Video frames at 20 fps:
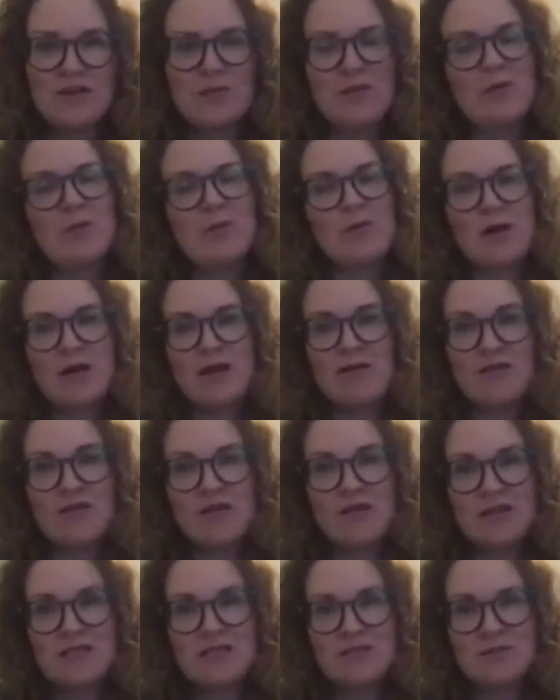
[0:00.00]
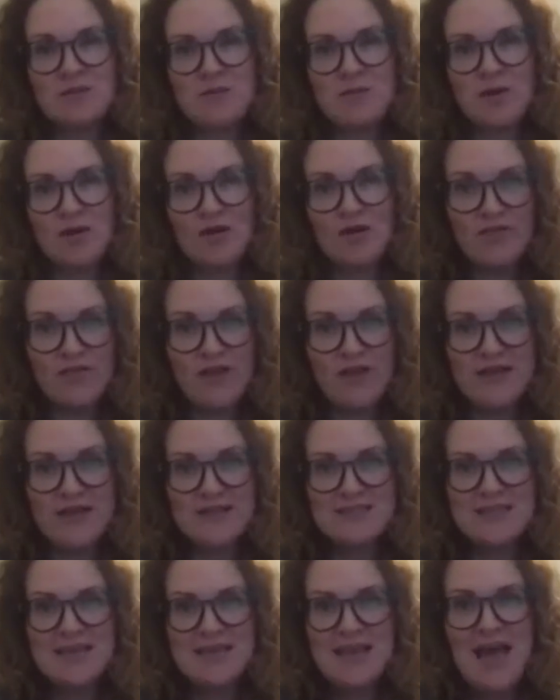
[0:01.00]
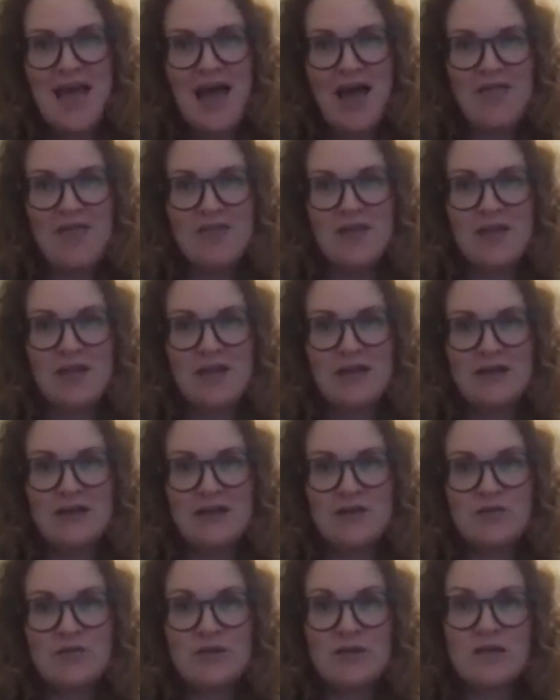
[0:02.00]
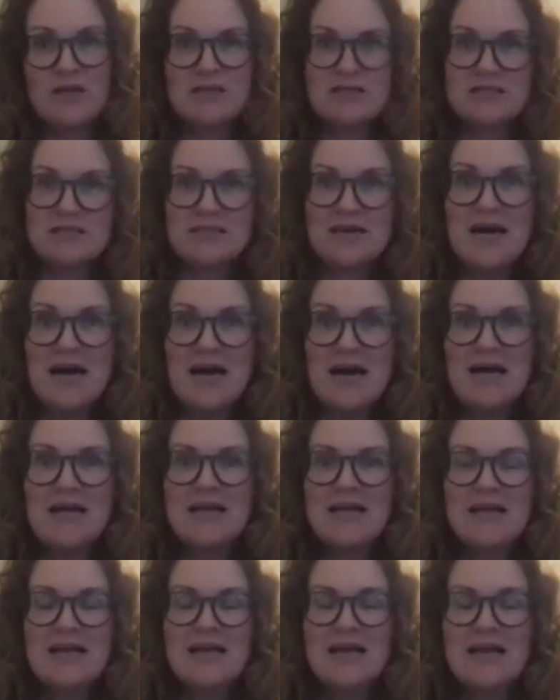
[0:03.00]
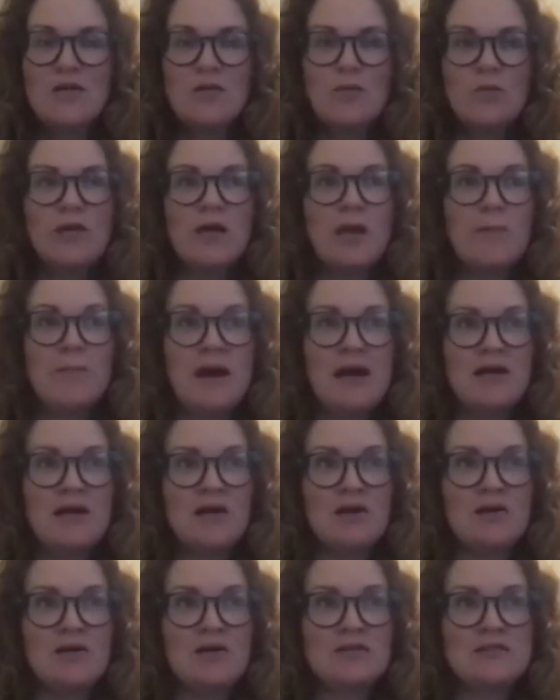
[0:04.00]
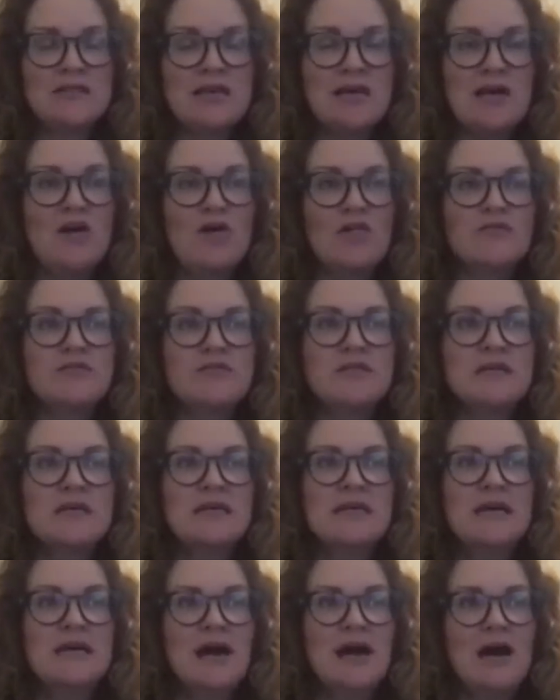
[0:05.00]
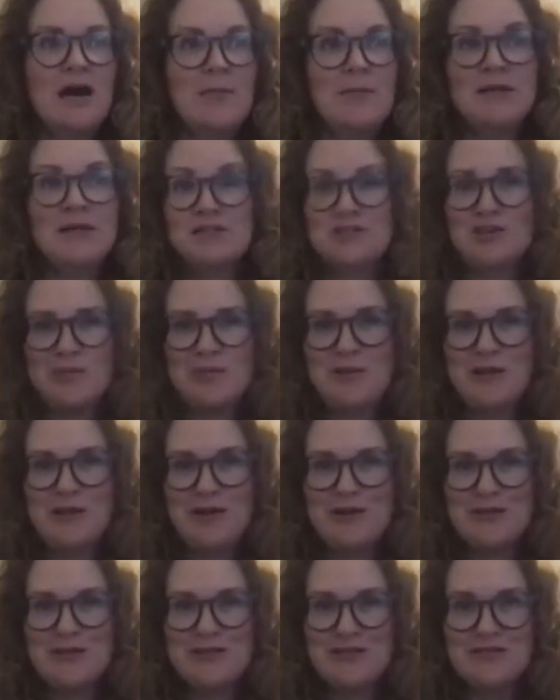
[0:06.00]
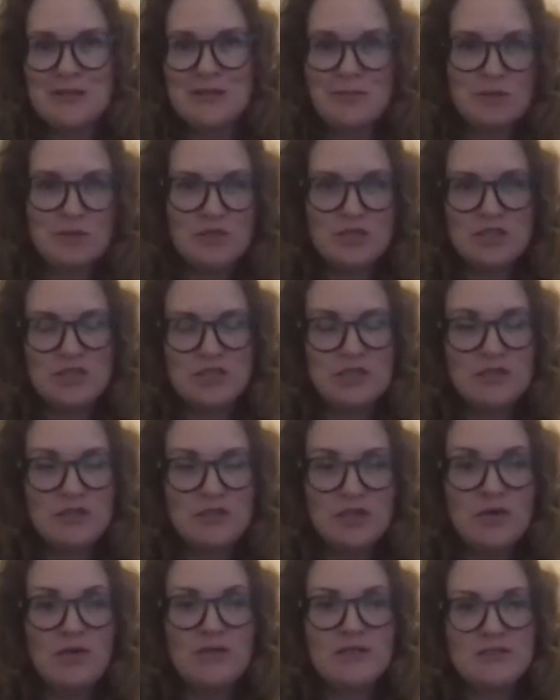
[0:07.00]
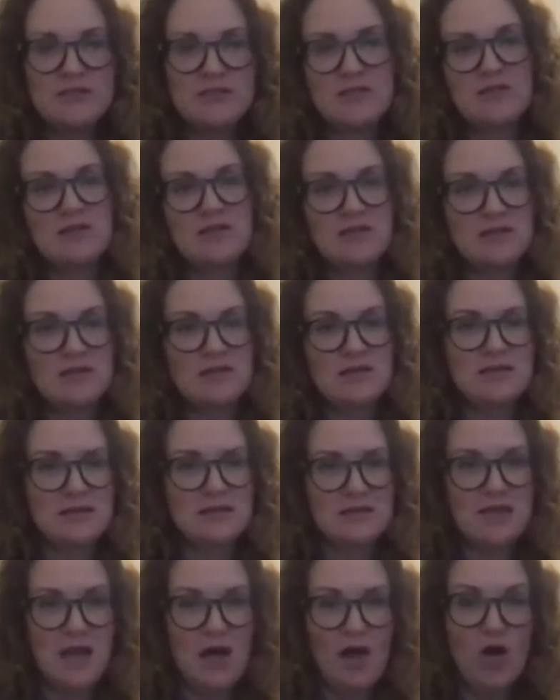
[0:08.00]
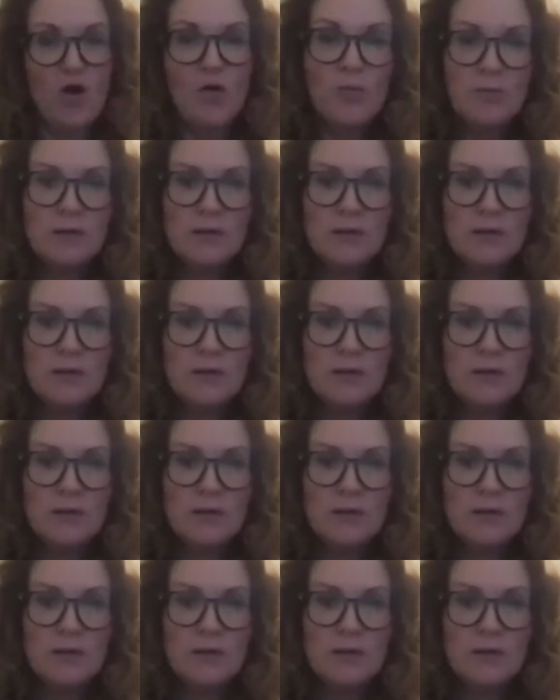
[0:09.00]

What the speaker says: We want everything to be perfect, and then when it's not, we come back on ourselves, and start beating ourselves up, which it doesn't help.